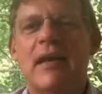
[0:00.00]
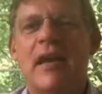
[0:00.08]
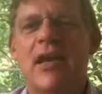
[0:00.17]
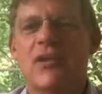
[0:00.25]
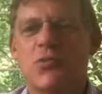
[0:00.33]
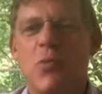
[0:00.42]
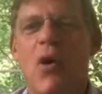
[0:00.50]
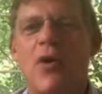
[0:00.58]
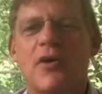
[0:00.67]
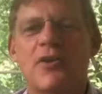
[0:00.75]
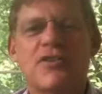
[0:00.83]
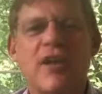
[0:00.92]
As
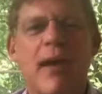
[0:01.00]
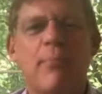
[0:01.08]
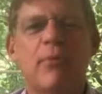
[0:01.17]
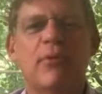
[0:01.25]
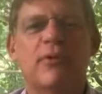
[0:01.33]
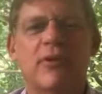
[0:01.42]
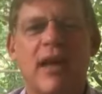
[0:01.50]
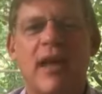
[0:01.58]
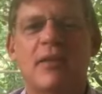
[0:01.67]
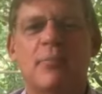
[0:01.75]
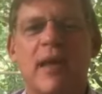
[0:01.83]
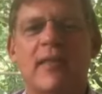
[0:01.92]
Walker Chapel
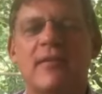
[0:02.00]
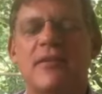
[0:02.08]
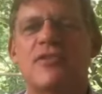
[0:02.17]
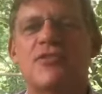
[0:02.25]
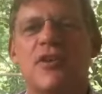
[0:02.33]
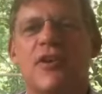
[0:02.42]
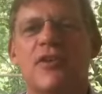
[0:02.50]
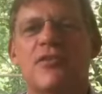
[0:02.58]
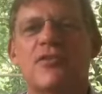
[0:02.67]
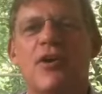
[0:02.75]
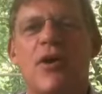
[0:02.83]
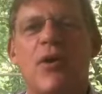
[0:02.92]
United Methodist
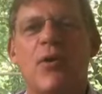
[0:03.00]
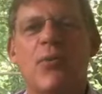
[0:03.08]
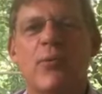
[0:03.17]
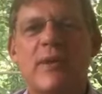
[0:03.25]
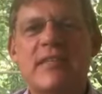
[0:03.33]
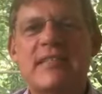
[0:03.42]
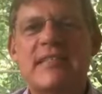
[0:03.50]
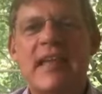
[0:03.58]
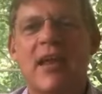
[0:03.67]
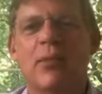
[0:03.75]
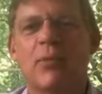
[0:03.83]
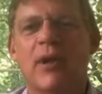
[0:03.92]
Church, we
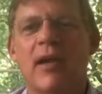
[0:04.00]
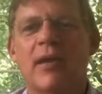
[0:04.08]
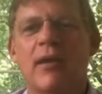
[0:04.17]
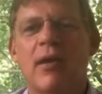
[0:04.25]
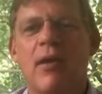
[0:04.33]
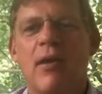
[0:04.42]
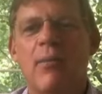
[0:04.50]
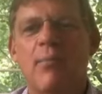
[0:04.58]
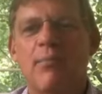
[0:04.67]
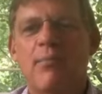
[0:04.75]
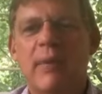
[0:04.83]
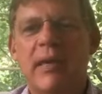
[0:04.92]
celebrate
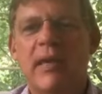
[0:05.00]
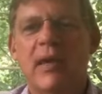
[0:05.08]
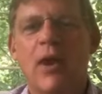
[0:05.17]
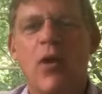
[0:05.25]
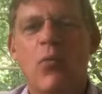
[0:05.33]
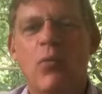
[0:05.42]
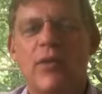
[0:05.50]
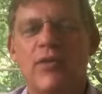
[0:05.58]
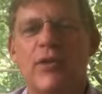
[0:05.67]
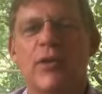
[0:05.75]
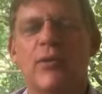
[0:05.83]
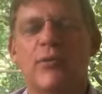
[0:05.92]
being
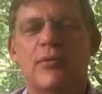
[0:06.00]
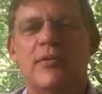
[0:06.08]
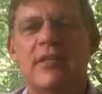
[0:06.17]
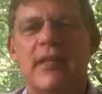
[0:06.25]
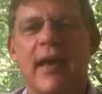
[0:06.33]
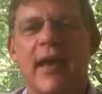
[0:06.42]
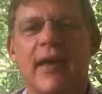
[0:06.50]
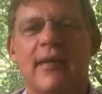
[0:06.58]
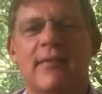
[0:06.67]
with you today.